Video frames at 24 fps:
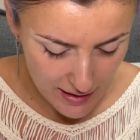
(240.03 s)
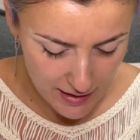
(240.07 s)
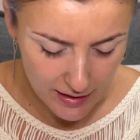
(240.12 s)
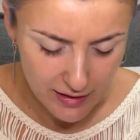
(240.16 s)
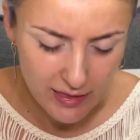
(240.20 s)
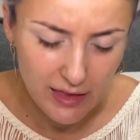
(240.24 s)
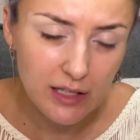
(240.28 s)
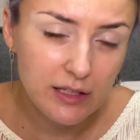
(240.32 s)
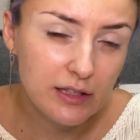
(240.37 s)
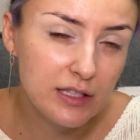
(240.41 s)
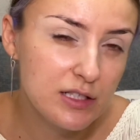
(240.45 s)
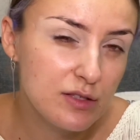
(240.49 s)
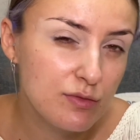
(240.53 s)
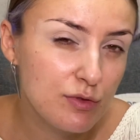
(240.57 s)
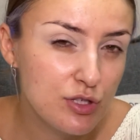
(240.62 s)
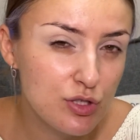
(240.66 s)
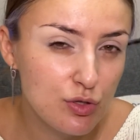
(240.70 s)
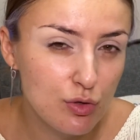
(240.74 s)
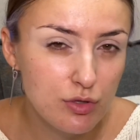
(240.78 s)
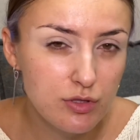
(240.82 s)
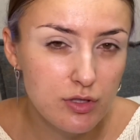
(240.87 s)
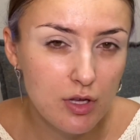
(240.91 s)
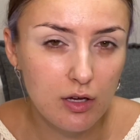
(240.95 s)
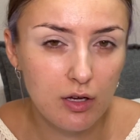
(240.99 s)
I think this was
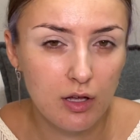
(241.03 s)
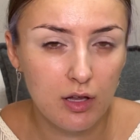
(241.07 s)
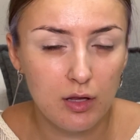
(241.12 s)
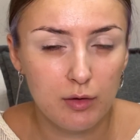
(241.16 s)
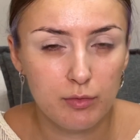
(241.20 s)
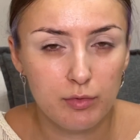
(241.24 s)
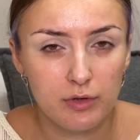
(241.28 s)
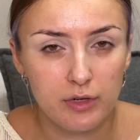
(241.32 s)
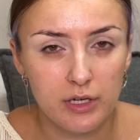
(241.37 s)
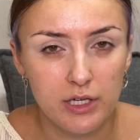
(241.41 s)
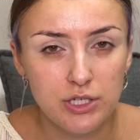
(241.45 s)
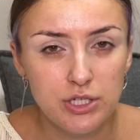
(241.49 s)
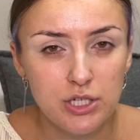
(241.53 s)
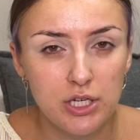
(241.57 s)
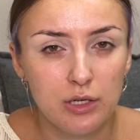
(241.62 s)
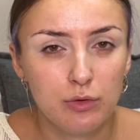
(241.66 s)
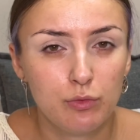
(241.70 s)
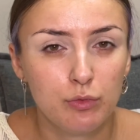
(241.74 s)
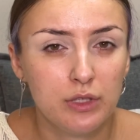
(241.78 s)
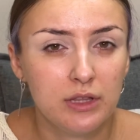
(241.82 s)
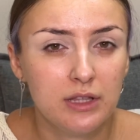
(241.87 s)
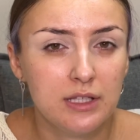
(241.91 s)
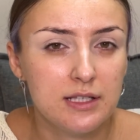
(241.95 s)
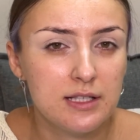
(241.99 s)
also a collaboration
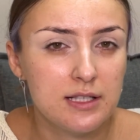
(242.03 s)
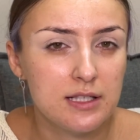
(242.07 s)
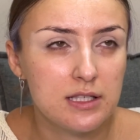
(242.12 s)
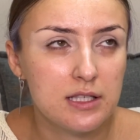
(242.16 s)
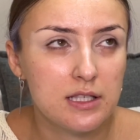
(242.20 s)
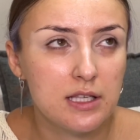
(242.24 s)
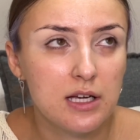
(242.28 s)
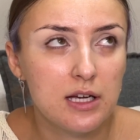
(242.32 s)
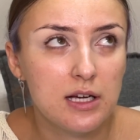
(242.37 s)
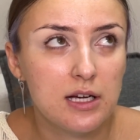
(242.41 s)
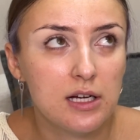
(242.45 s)
with this